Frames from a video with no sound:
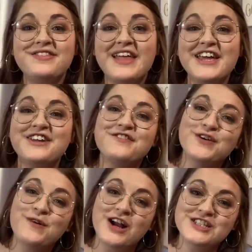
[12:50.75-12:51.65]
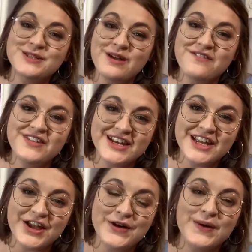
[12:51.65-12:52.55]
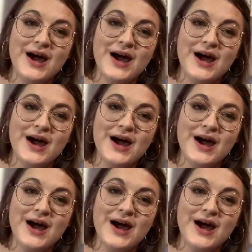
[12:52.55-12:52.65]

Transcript: Thank you for watching my video.